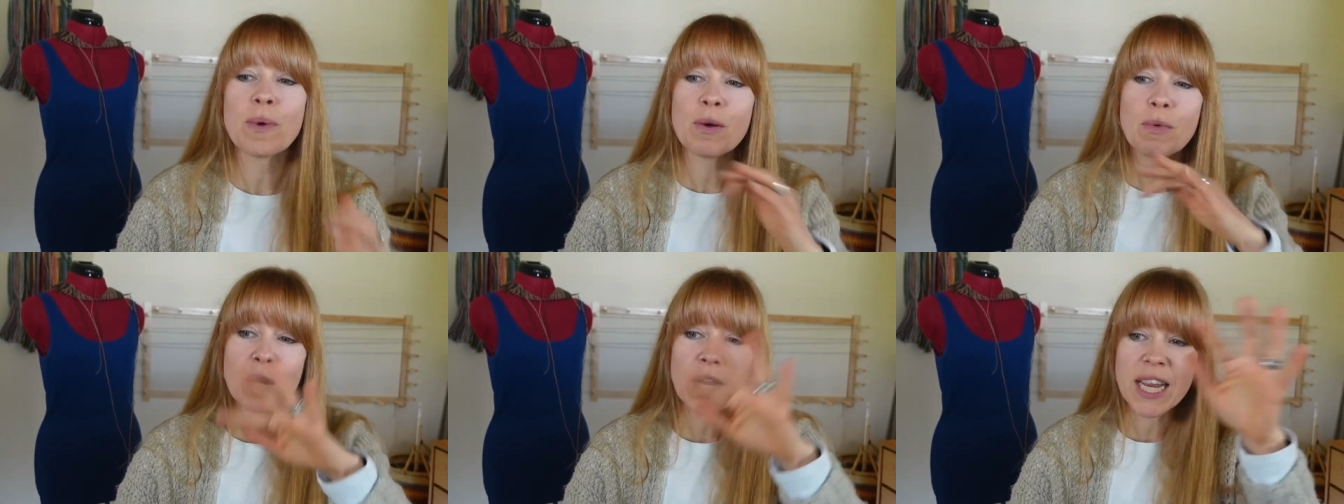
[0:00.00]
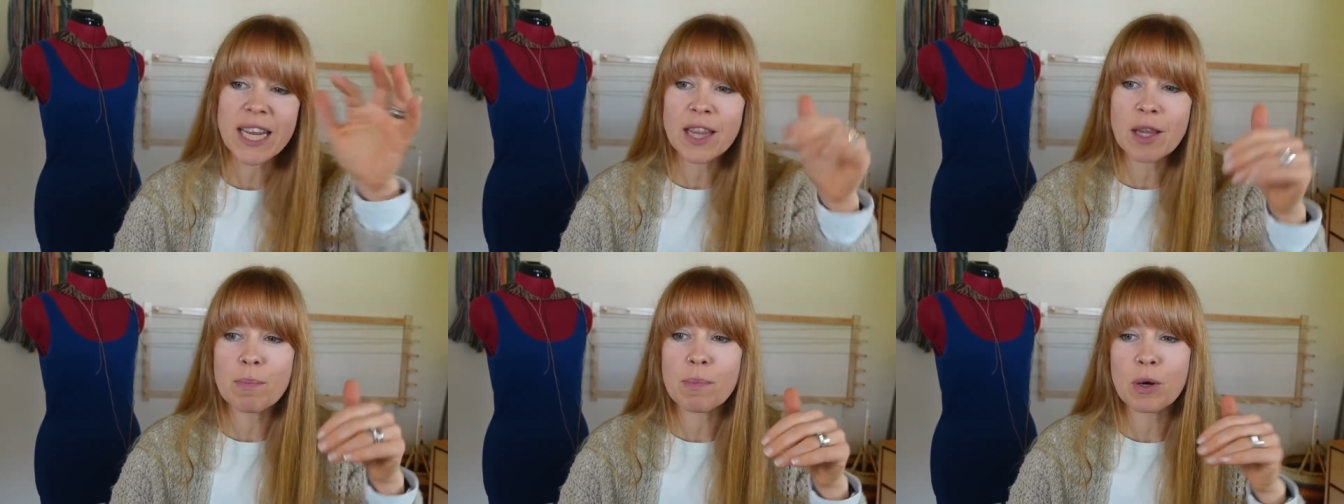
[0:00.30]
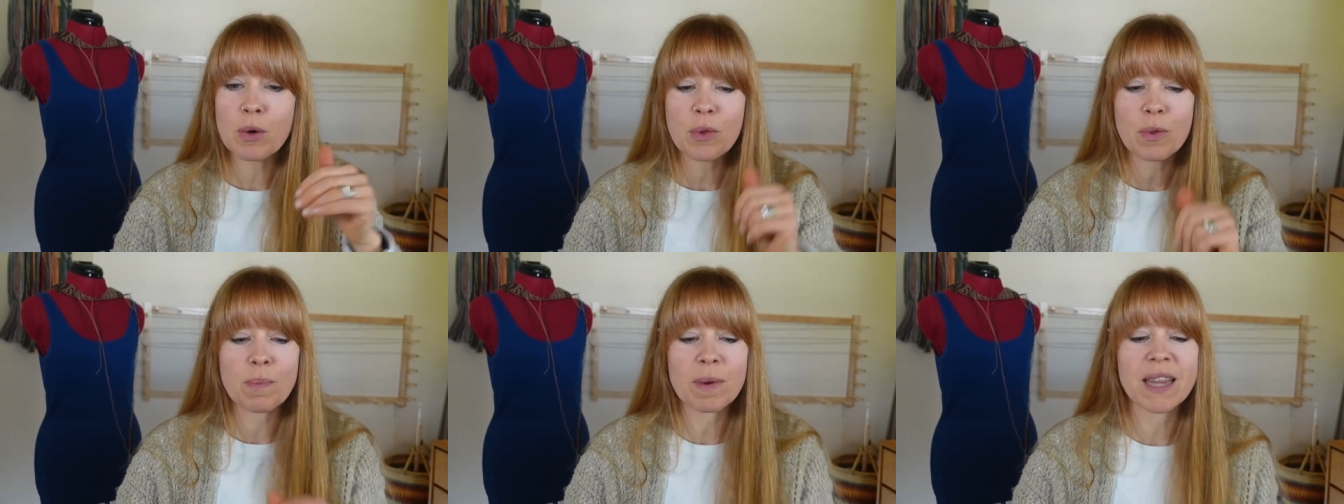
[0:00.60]
We were in the
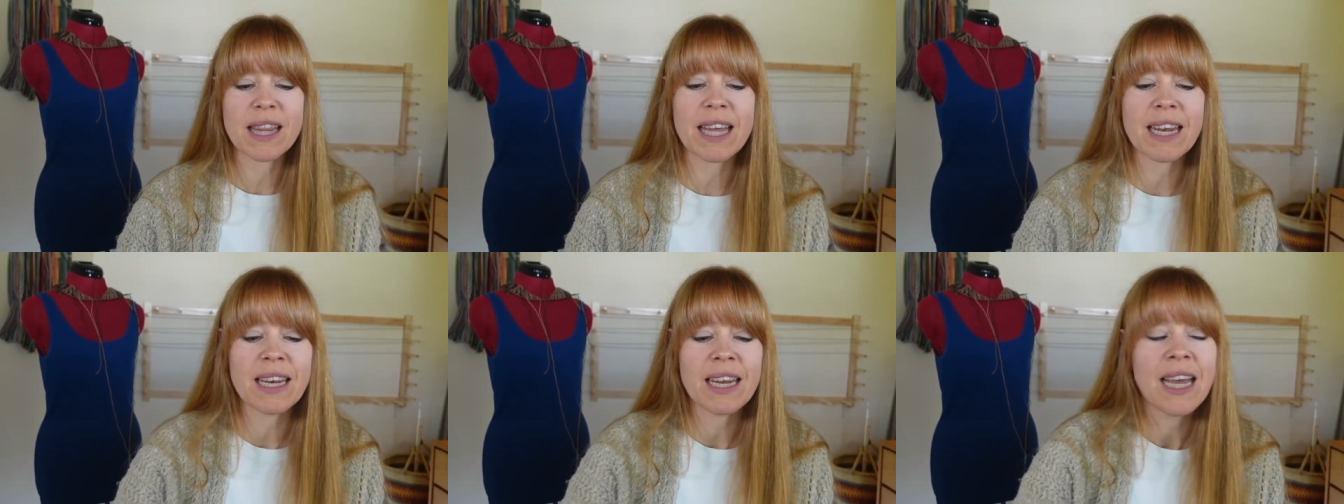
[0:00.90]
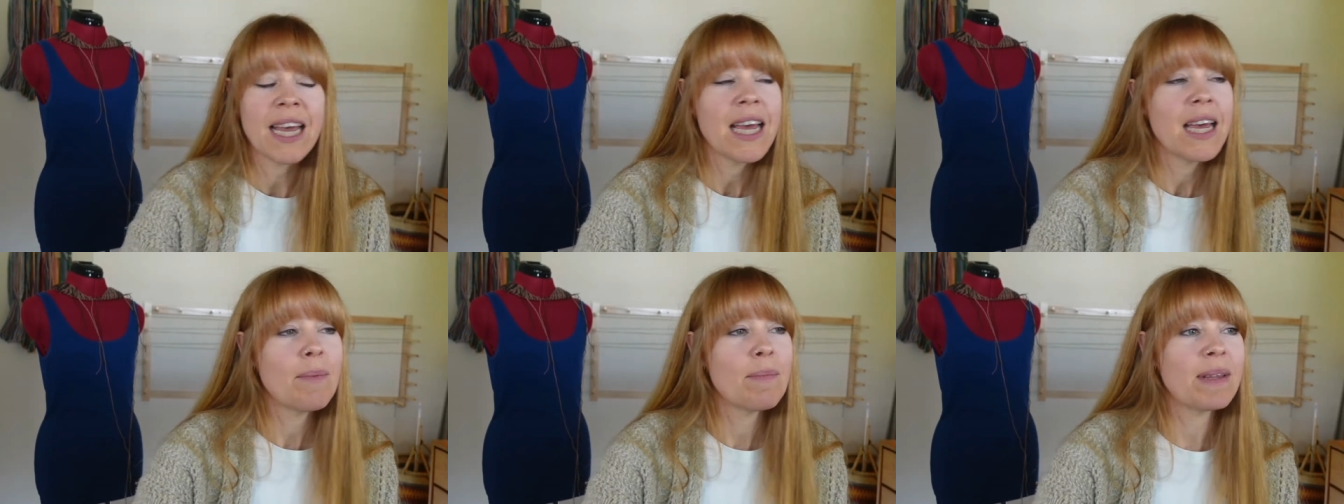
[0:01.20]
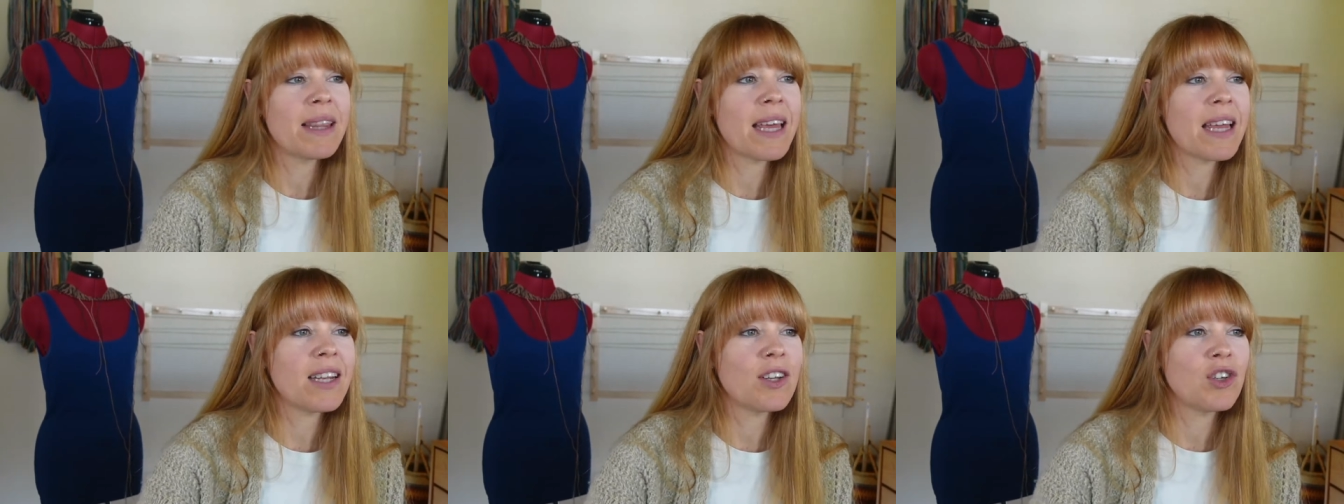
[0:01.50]
booth, but then,
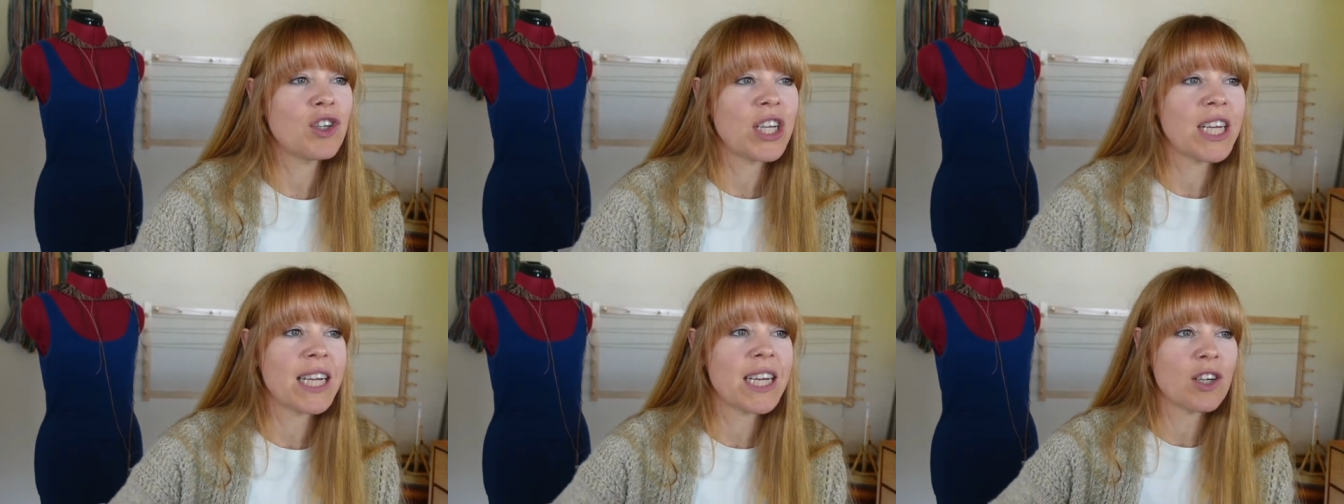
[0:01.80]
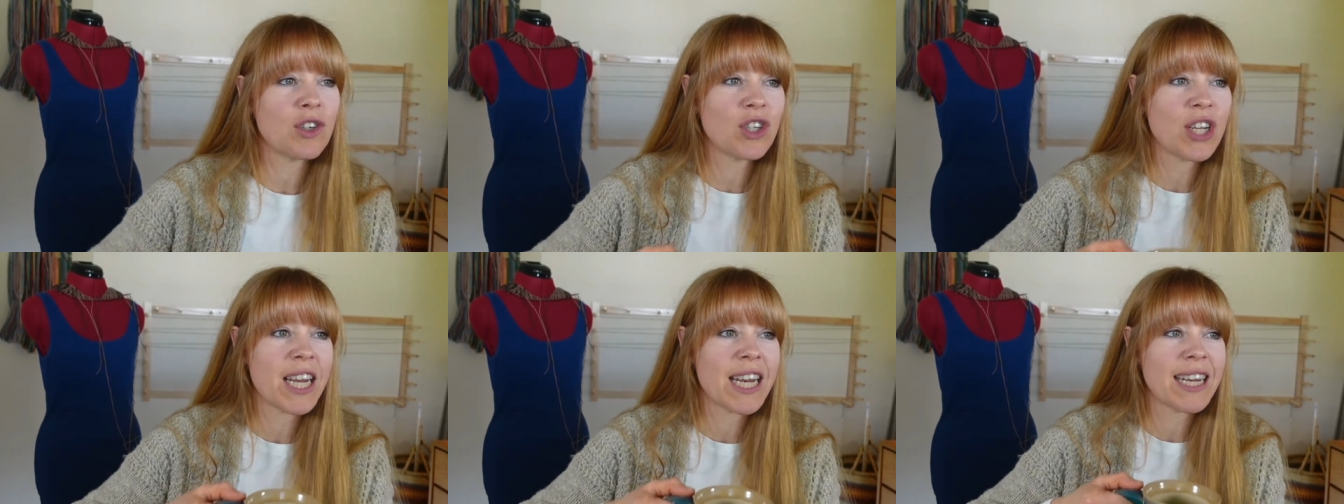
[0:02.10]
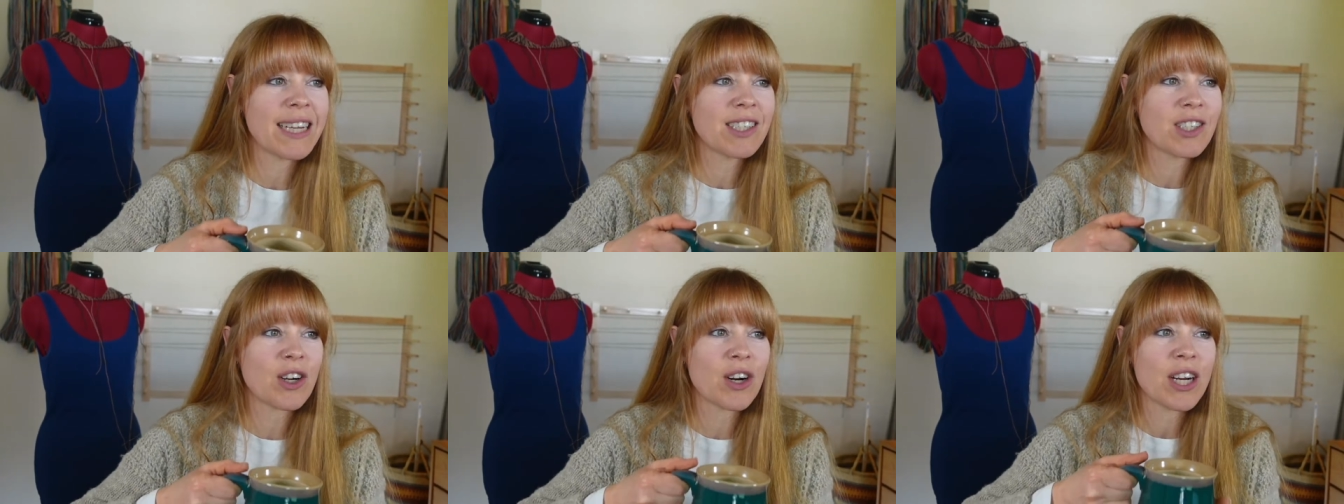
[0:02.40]
but then she
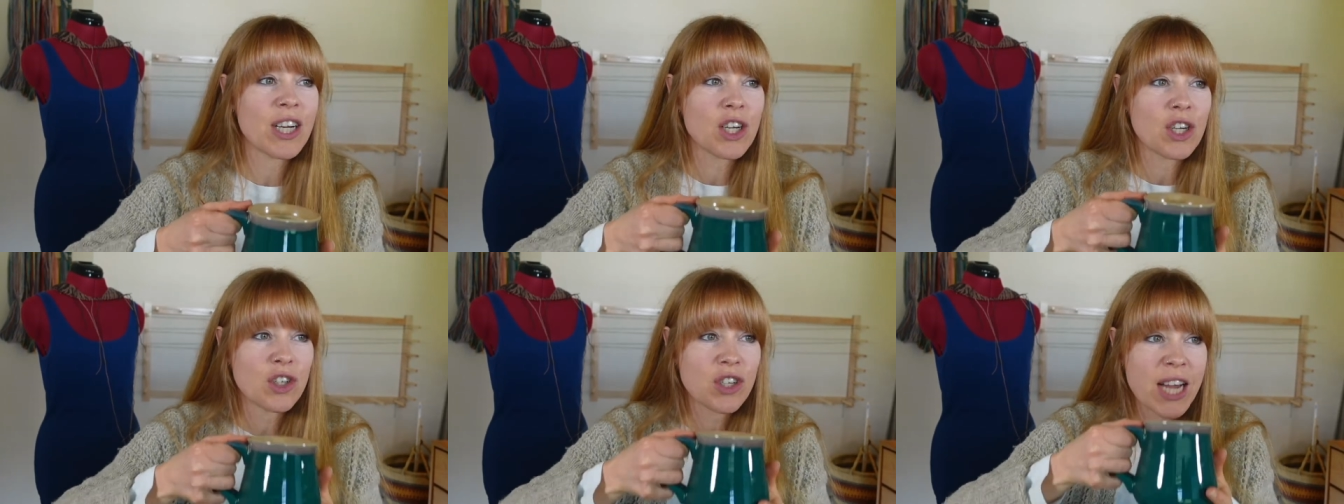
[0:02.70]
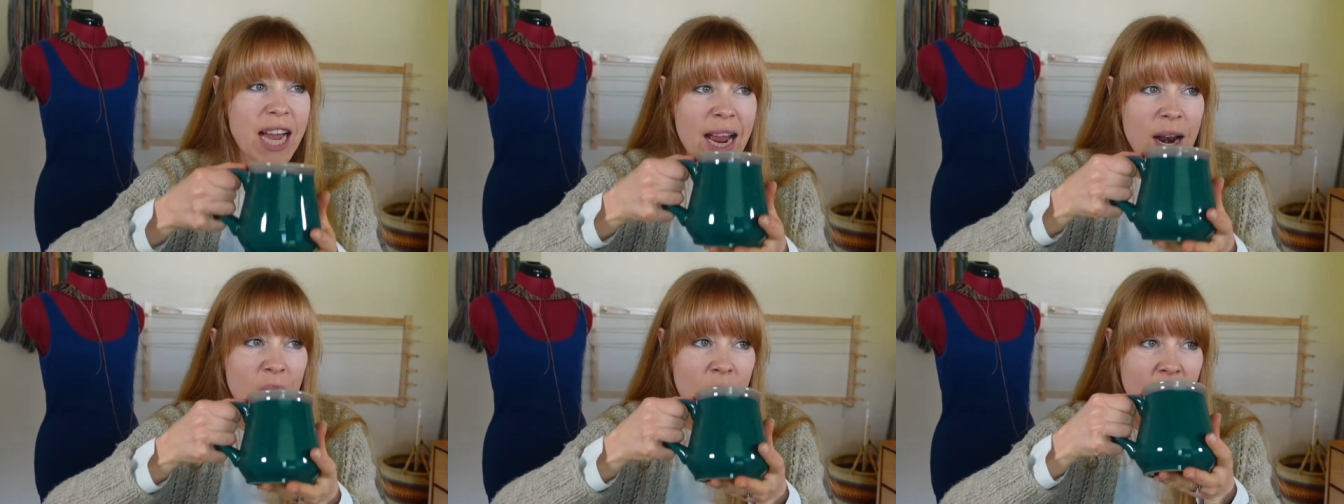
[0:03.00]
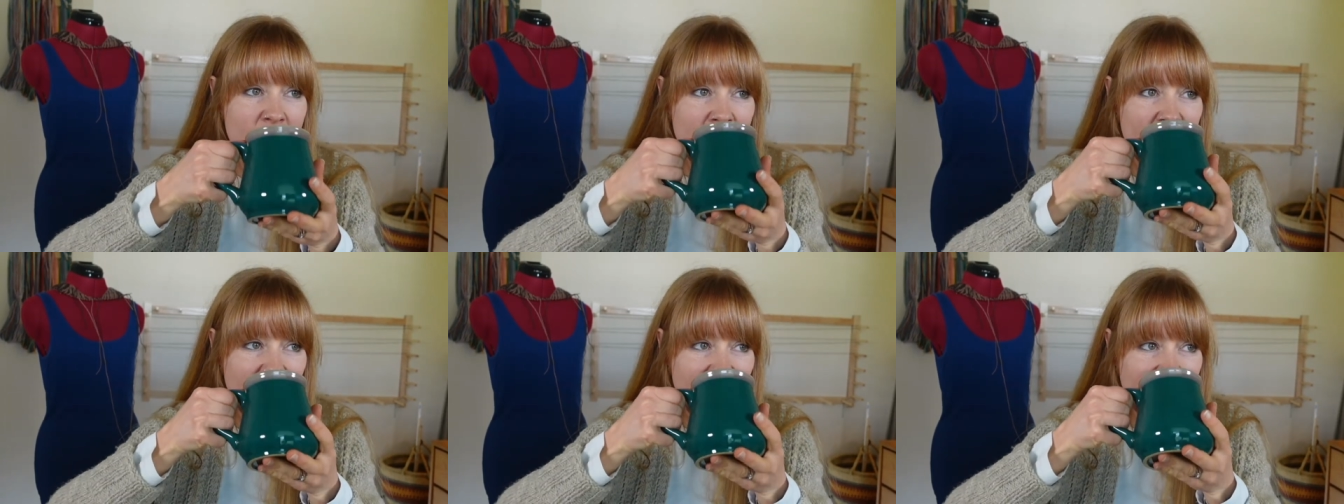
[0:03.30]
initiated starting to chat.